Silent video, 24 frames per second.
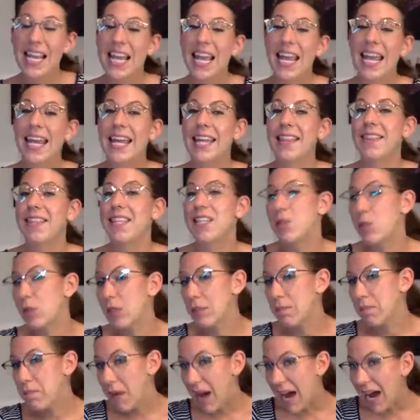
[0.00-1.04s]
And this was
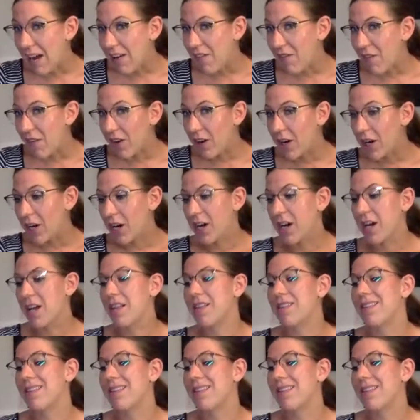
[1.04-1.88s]
by far